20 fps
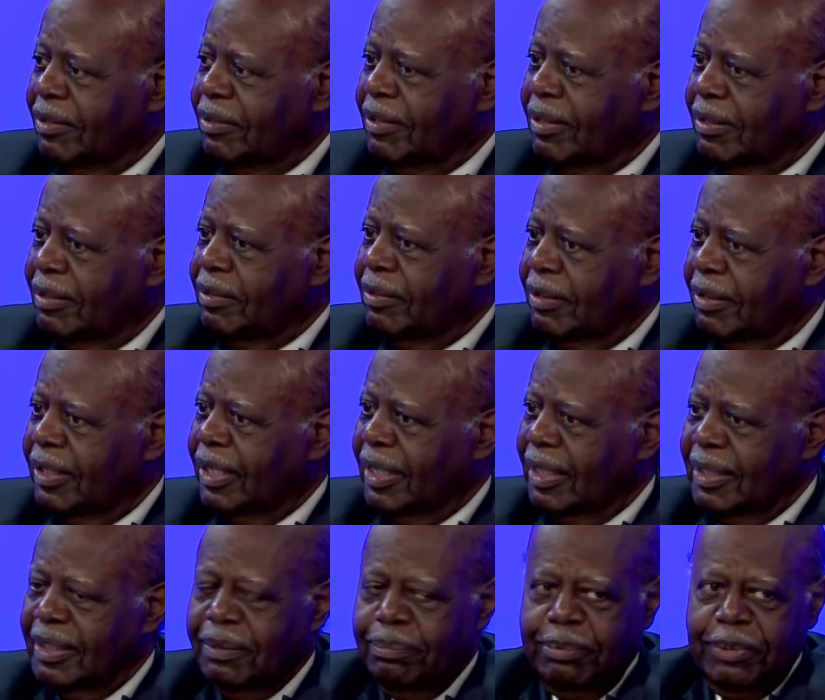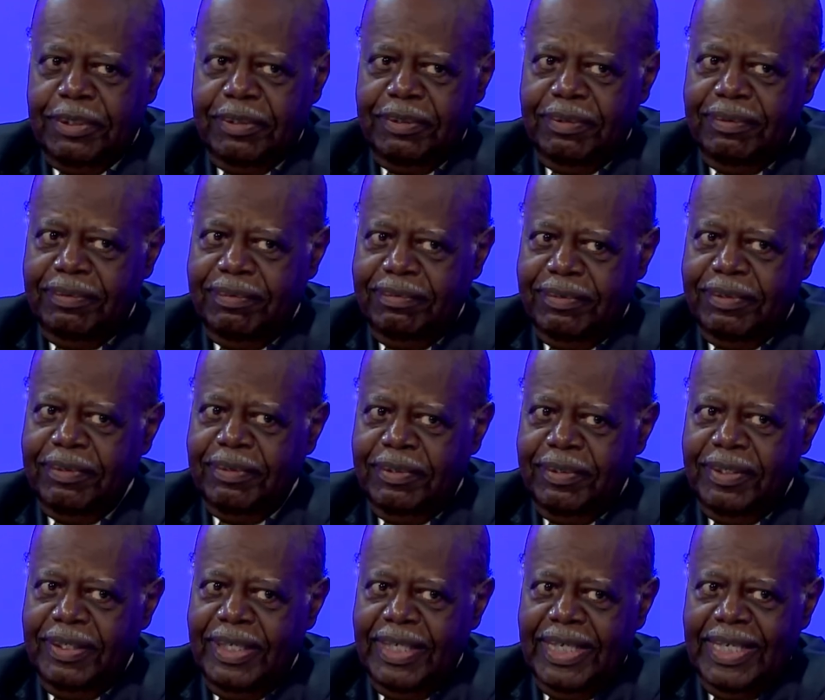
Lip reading: Good godly spirit. Very good.